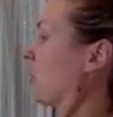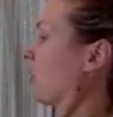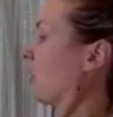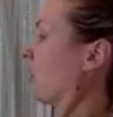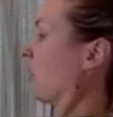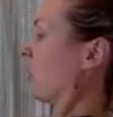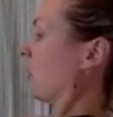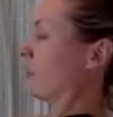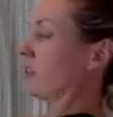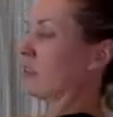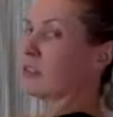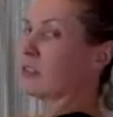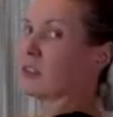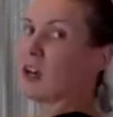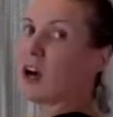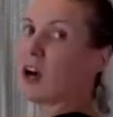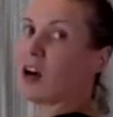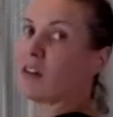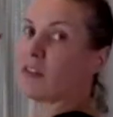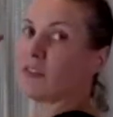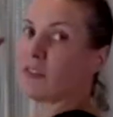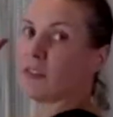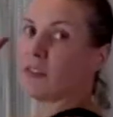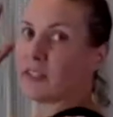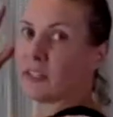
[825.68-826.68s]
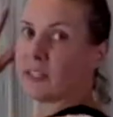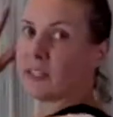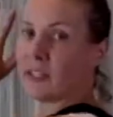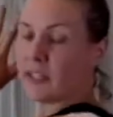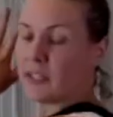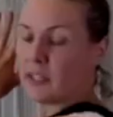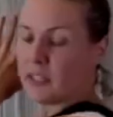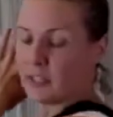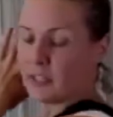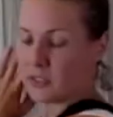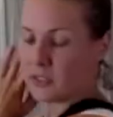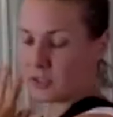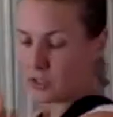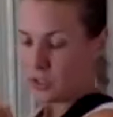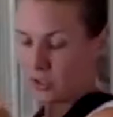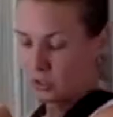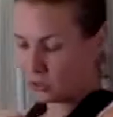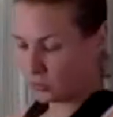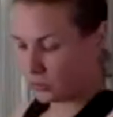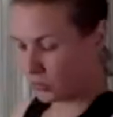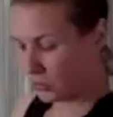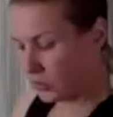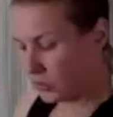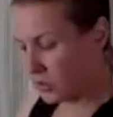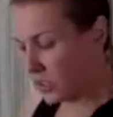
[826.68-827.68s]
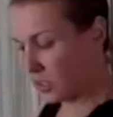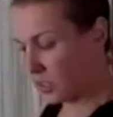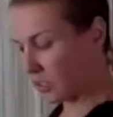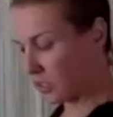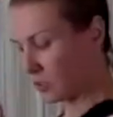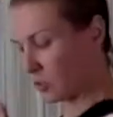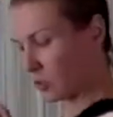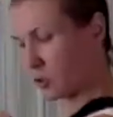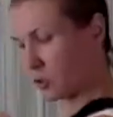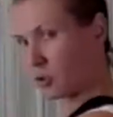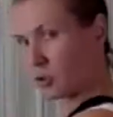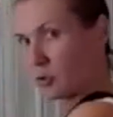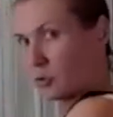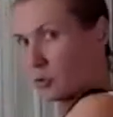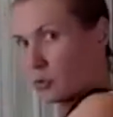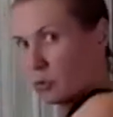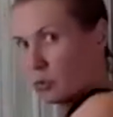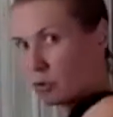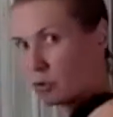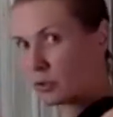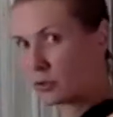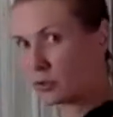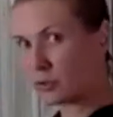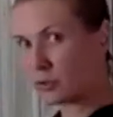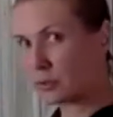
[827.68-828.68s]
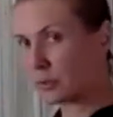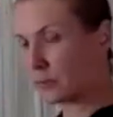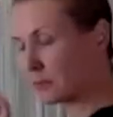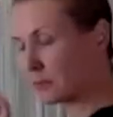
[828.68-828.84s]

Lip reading: Okay, soften, rotate out your shoulders.